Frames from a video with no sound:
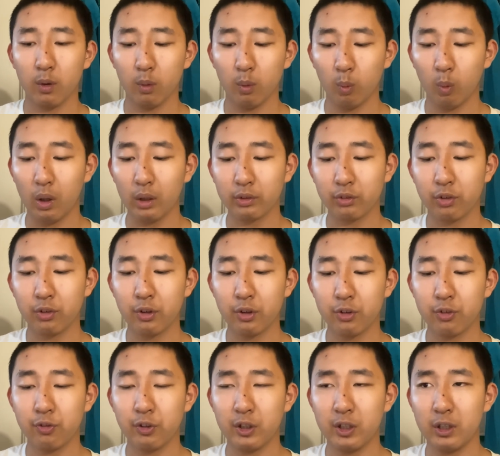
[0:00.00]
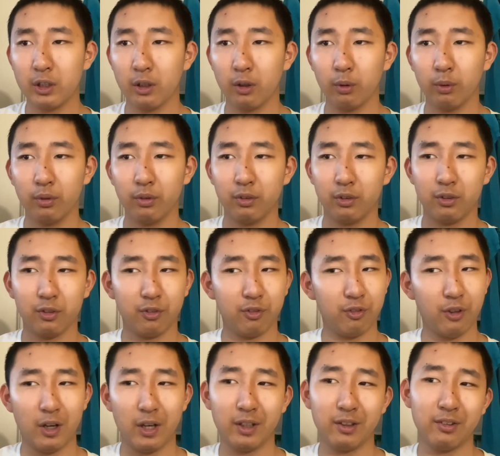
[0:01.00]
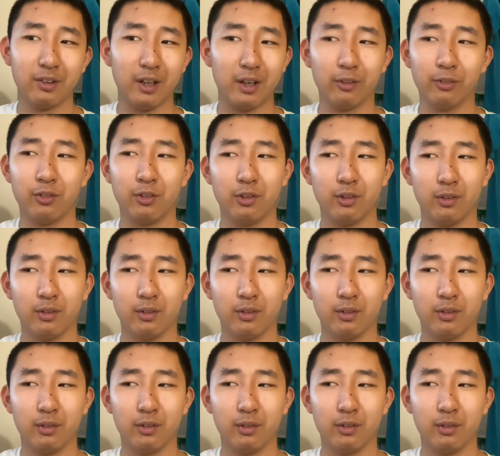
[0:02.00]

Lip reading: Watch this video to find out.